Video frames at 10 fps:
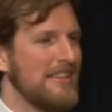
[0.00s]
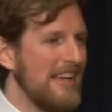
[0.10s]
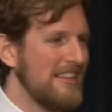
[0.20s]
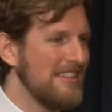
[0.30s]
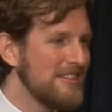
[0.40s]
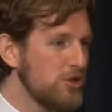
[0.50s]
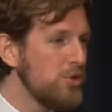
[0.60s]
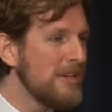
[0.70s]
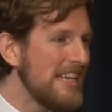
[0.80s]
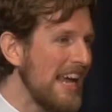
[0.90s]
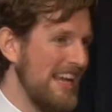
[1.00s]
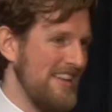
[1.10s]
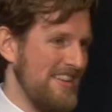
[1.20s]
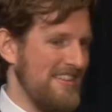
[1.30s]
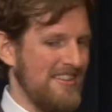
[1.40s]
that. That's two a day.
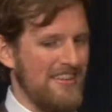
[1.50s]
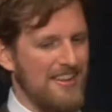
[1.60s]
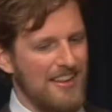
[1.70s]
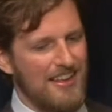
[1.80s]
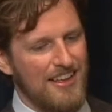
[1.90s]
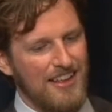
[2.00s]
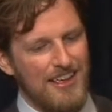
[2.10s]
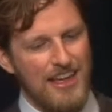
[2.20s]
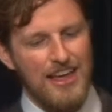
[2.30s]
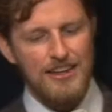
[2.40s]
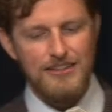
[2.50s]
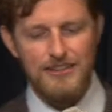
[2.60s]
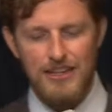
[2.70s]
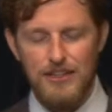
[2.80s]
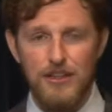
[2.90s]
And
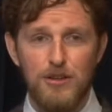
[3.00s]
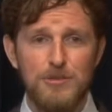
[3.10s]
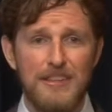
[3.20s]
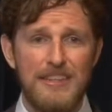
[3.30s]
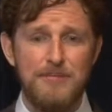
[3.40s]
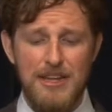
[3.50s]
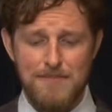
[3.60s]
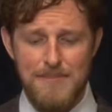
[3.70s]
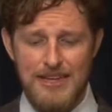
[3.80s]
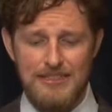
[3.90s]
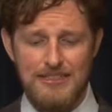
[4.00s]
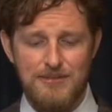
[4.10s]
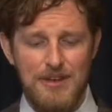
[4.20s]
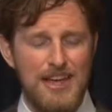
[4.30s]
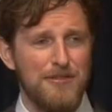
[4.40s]
in terms of theme commits,
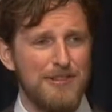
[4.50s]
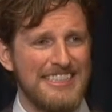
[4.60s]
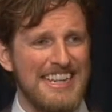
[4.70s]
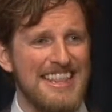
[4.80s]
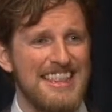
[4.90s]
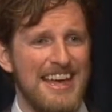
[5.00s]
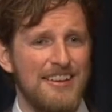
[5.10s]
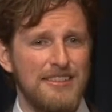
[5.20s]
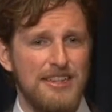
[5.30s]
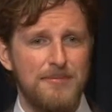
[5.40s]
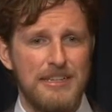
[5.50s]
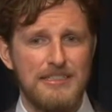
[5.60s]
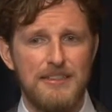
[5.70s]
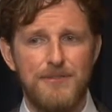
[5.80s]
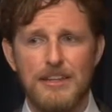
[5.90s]
we had over ten thousand
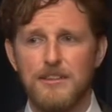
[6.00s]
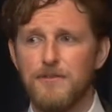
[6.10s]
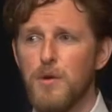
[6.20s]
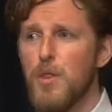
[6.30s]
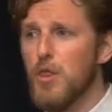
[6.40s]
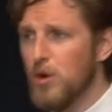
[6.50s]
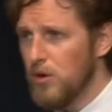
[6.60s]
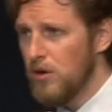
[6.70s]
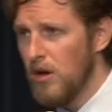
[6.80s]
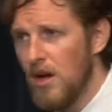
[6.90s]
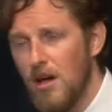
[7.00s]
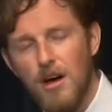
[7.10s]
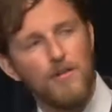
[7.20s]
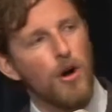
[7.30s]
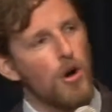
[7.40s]
commits. In fact, a full third
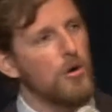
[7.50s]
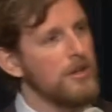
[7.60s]
of all the